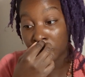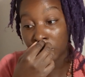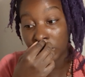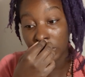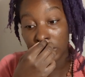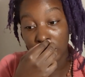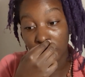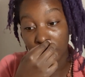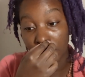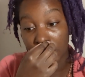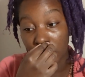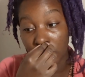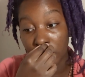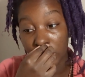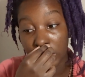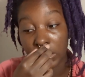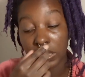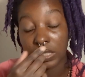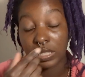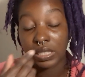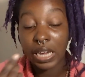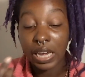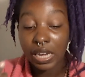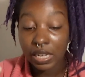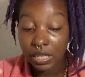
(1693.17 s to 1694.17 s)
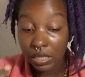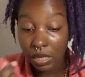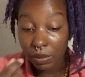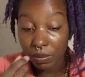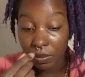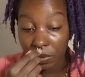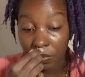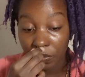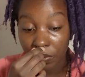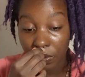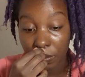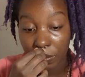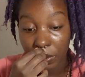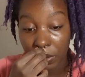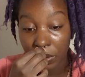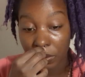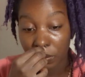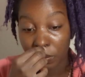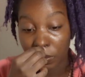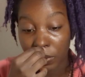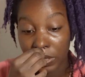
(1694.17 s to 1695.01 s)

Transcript: when somebody wants to take something from you,